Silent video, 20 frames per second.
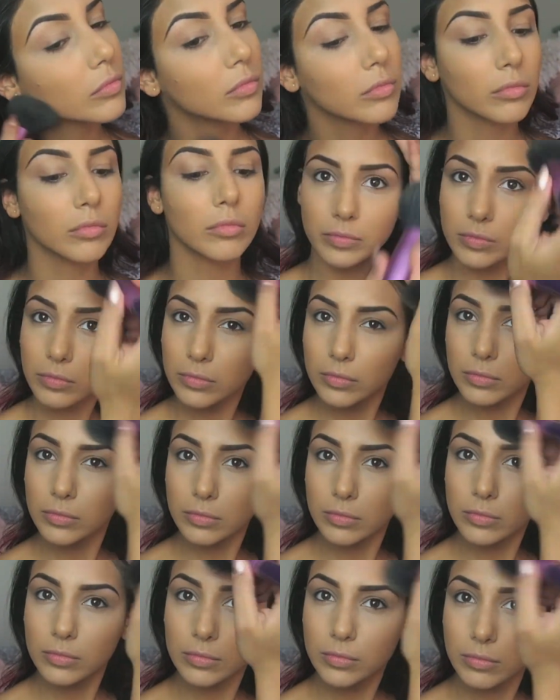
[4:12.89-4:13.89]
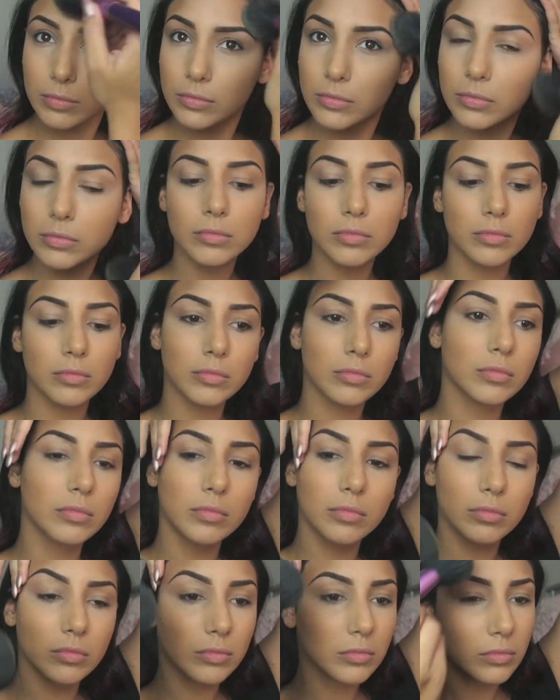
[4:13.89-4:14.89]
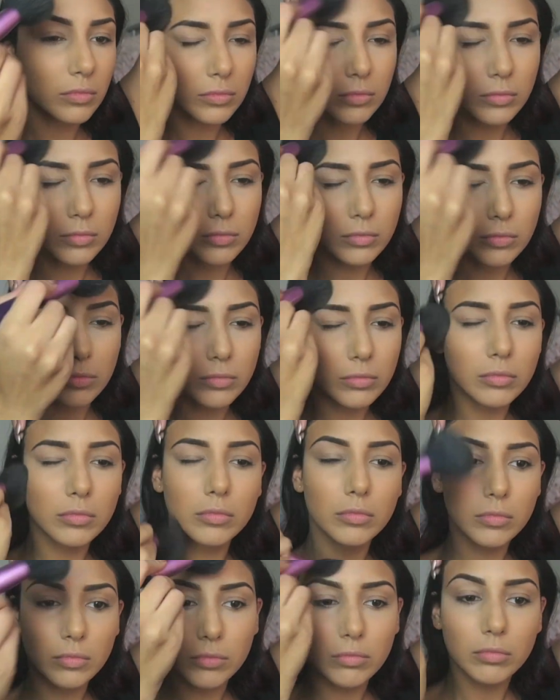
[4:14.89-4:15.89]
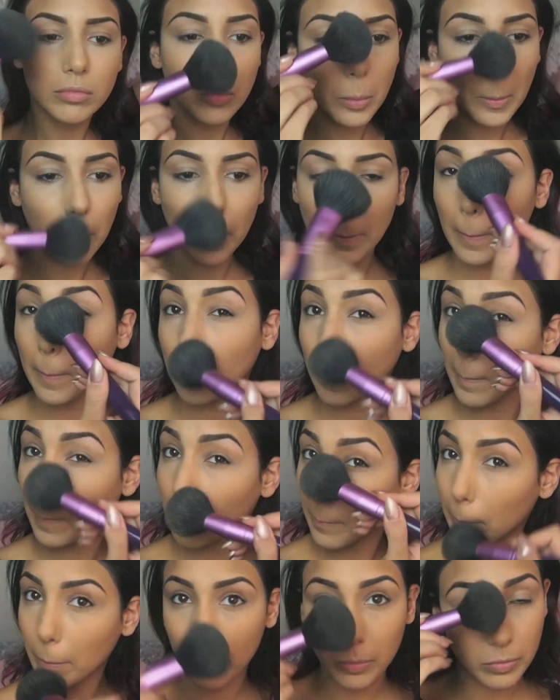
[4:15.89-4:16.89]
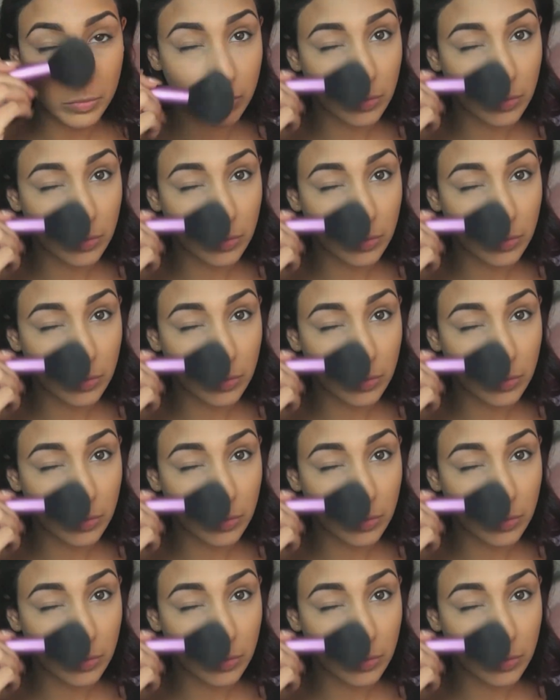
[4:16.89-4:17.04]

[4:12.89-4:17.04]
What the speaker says: (no one is talking)